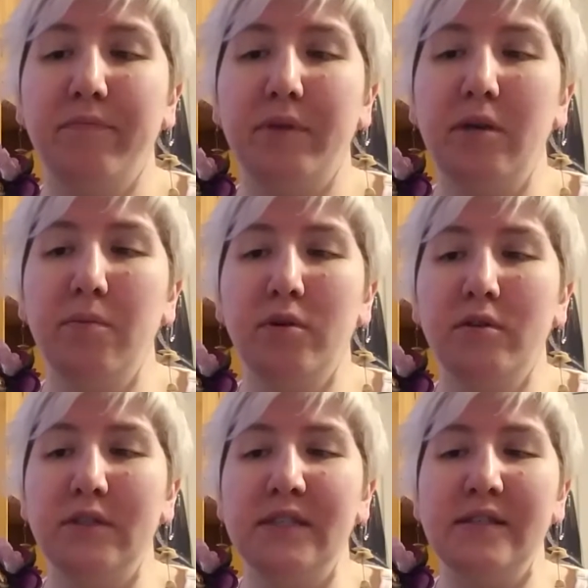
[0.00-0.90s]
People
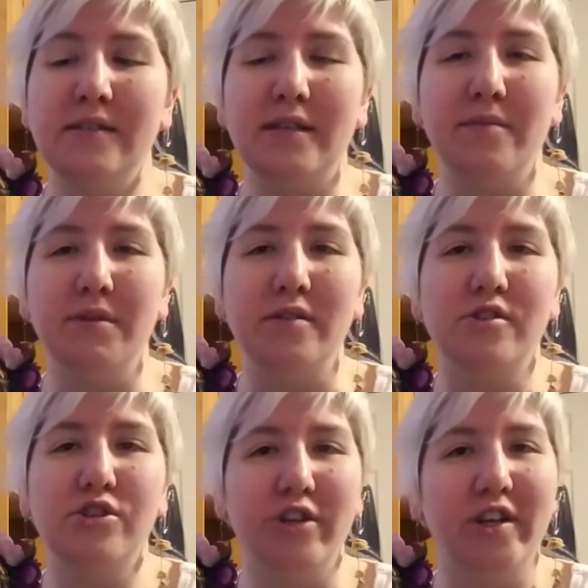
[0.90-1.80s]
didn't seem as
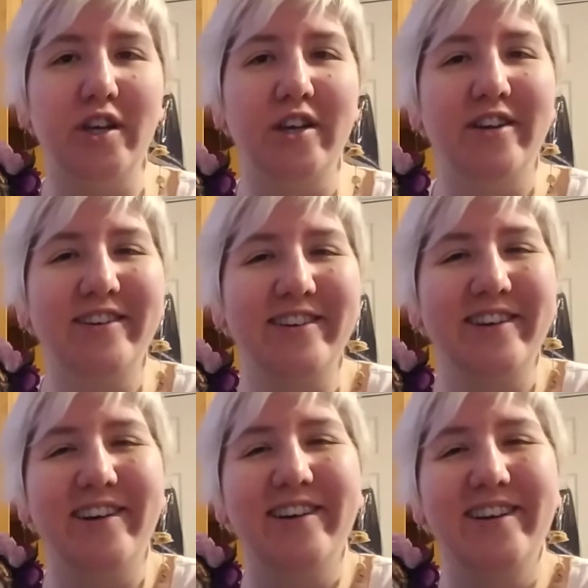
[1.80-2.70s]
shitty
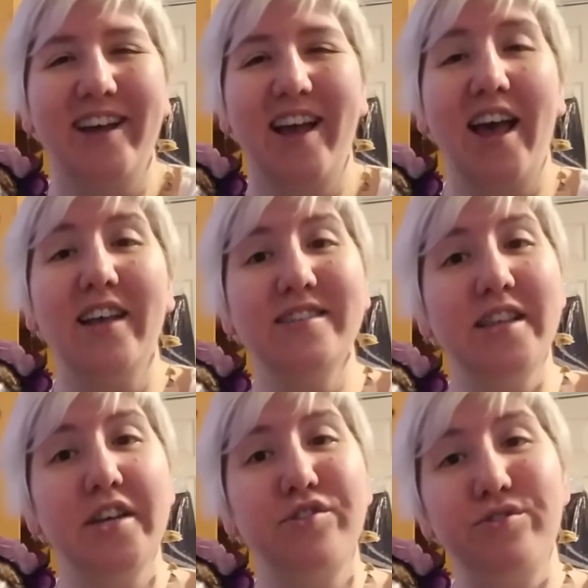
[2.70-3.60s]
as
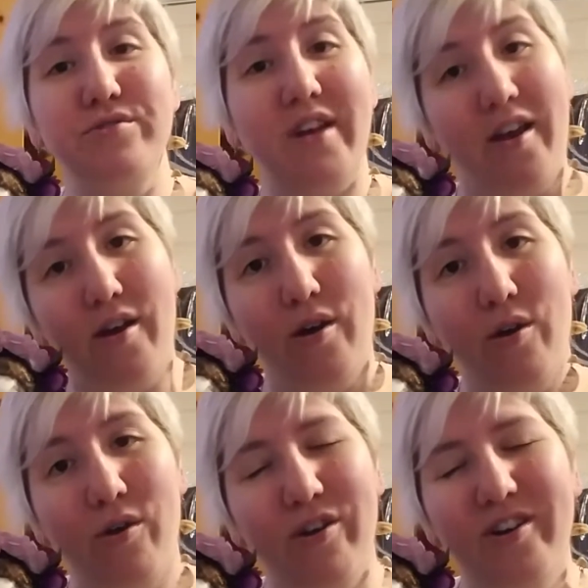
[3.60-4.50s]
they do
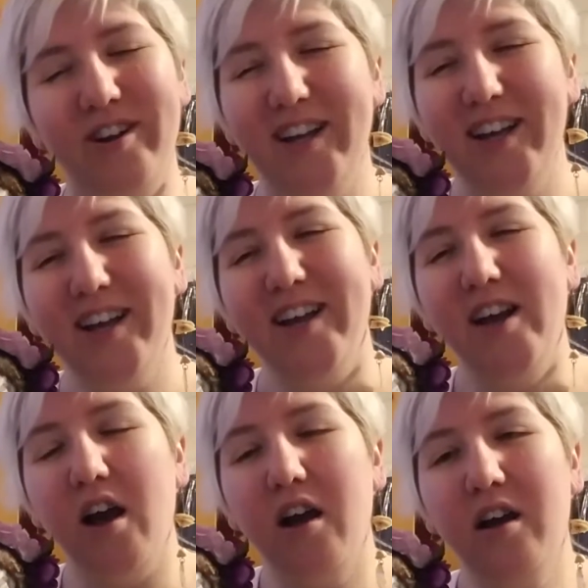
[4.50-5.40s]
now.
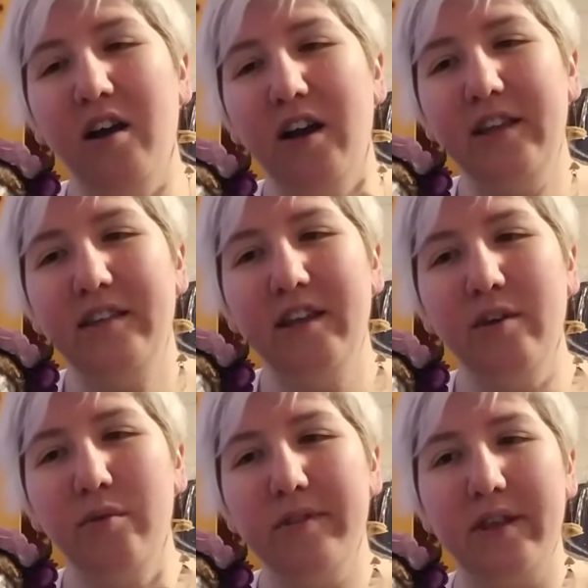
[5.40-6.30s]
I
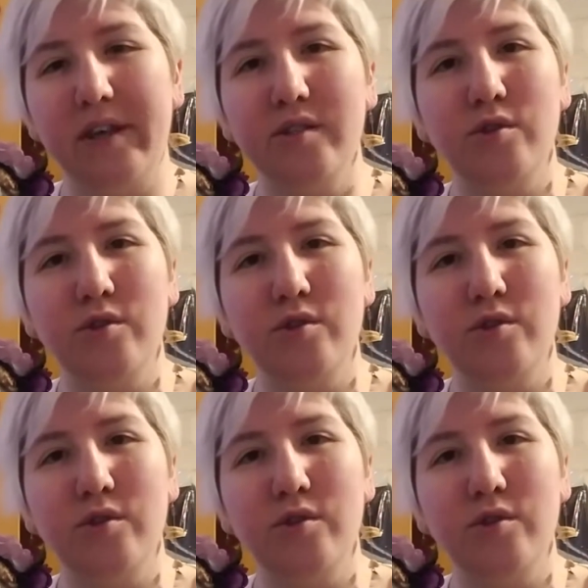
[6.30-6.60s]
think with, like,